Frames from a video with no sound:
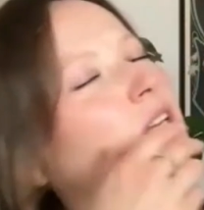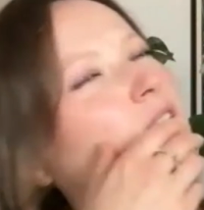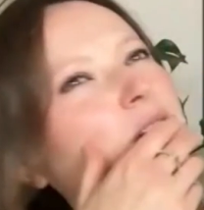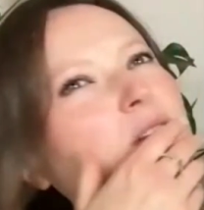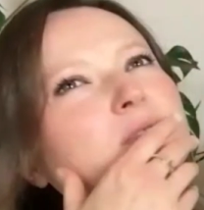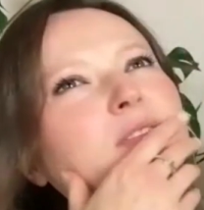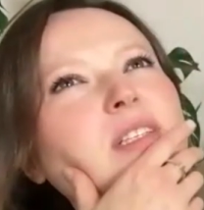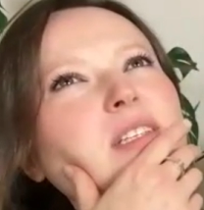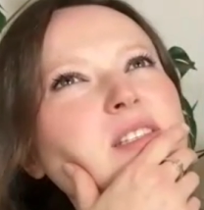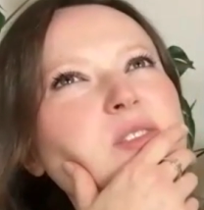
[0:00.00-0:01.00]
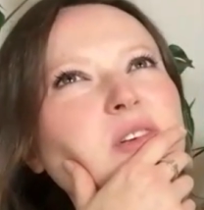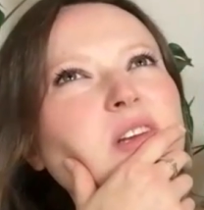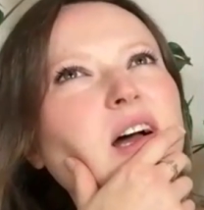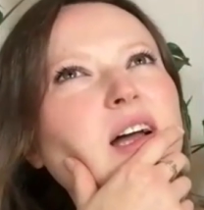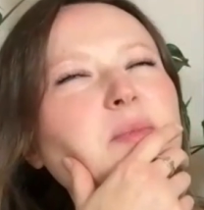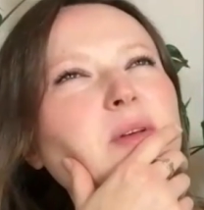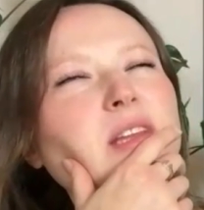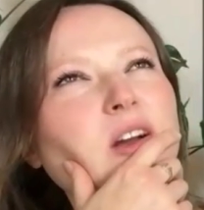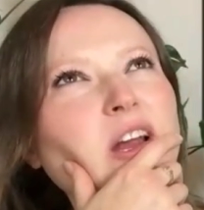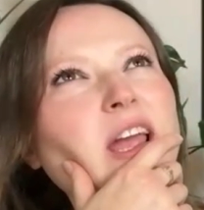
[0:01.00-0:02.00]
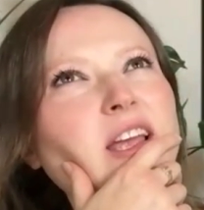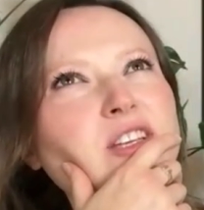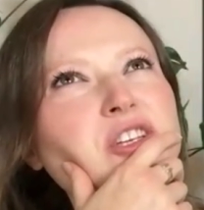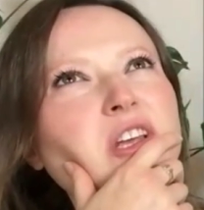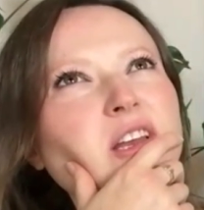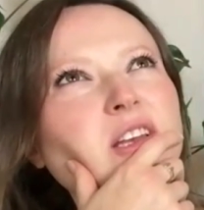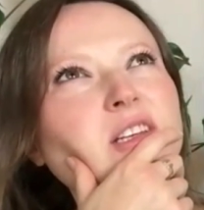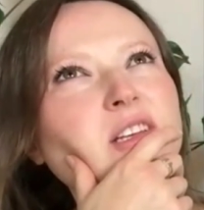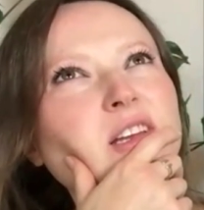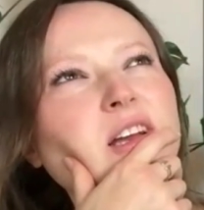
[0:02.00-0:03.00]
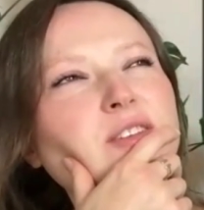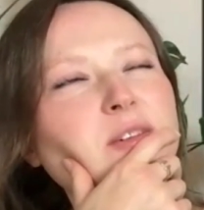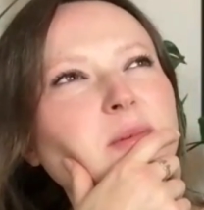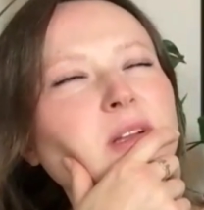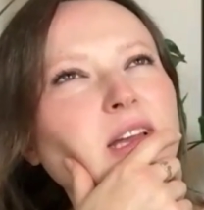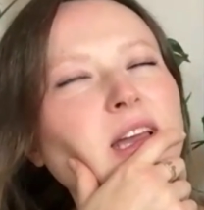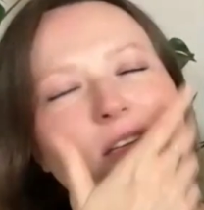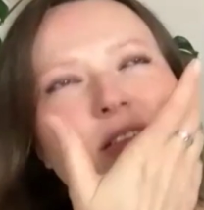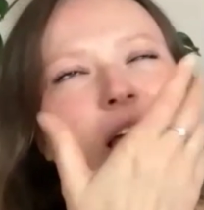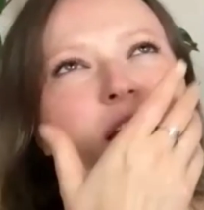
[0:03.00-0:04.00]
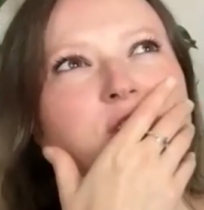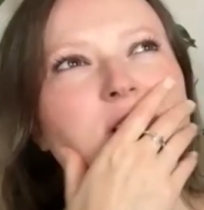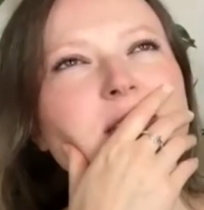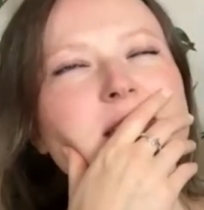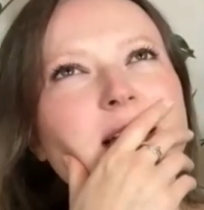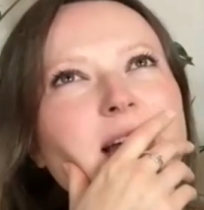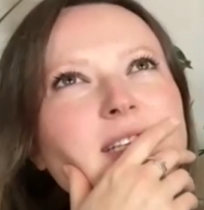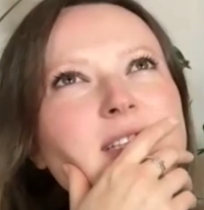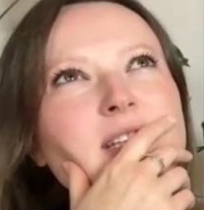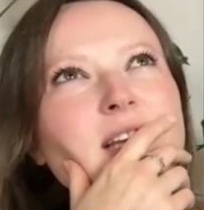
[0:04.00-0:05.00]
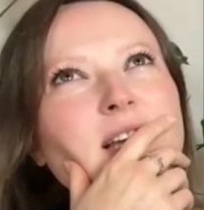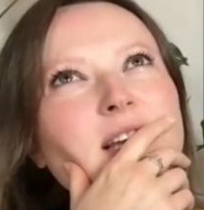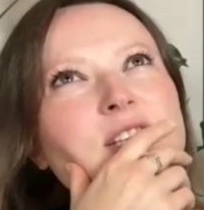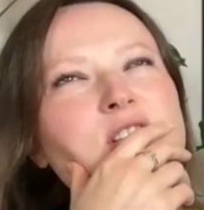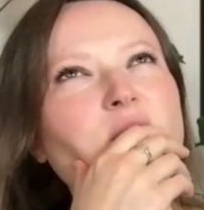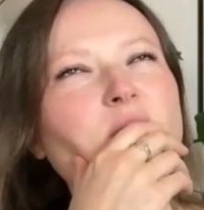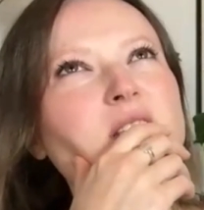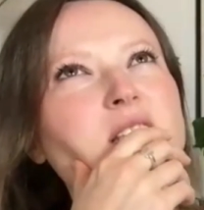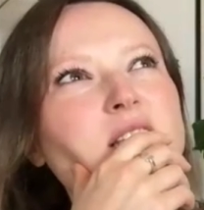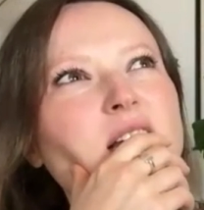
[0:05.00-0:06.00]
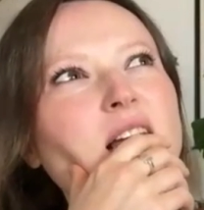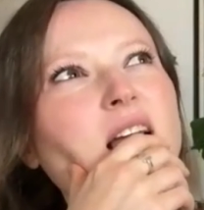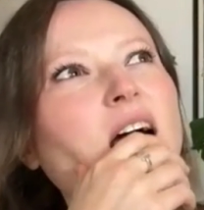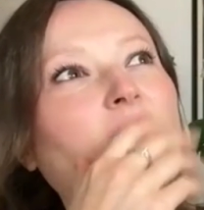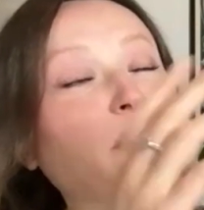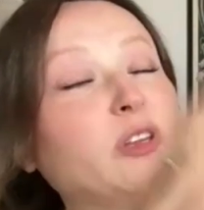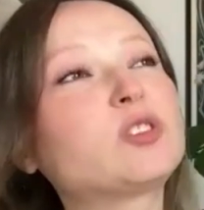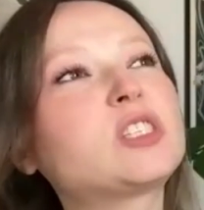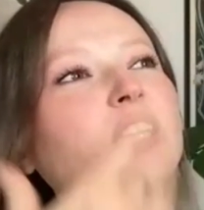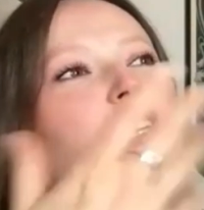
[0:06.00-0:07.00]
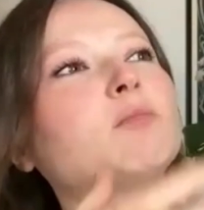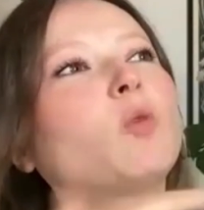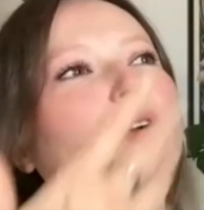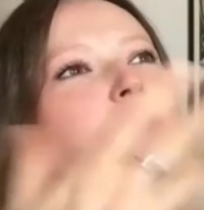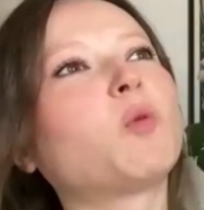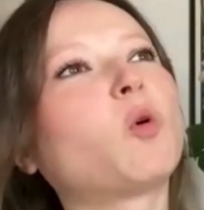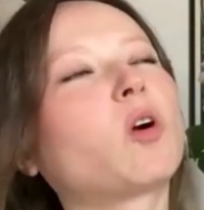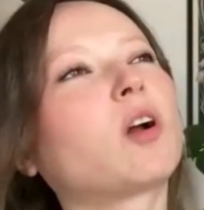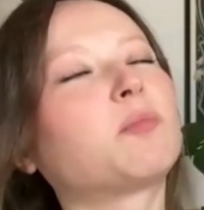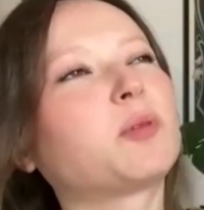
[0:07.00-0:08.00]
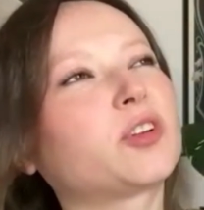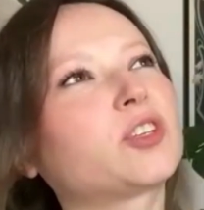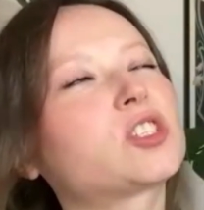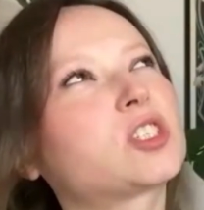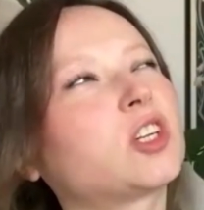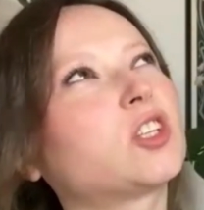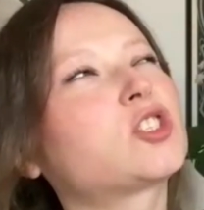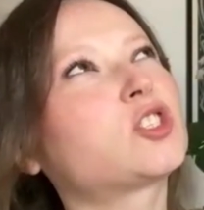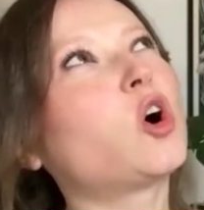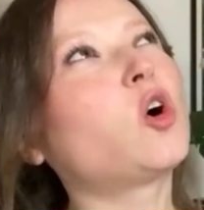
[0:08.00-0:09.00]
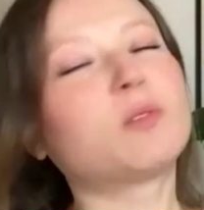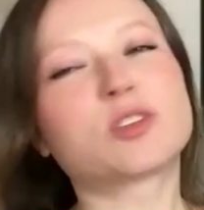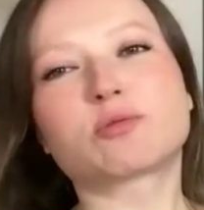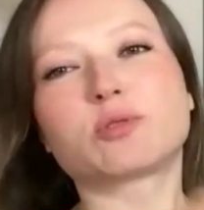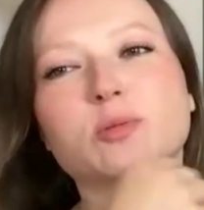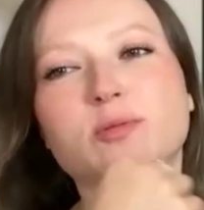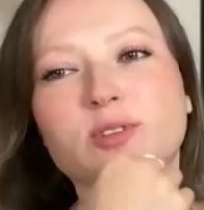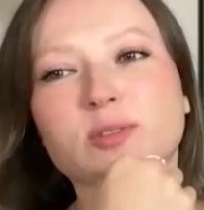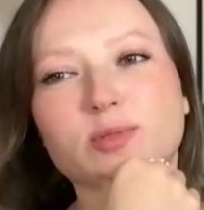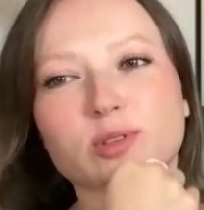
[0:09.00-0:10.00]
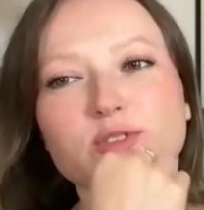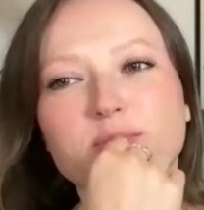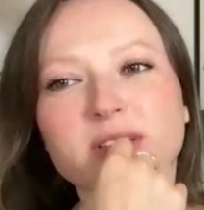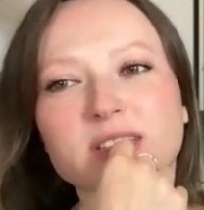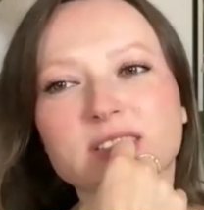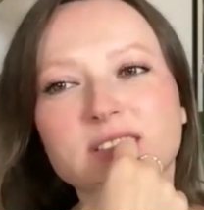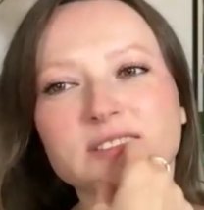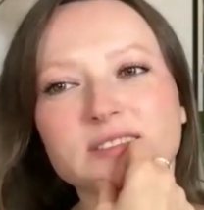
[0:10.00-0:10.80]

I don't know if leads or not, but are Asian, from like Asian descent. So it's, I mean, you see it more and more, but there's still so much room for improvement.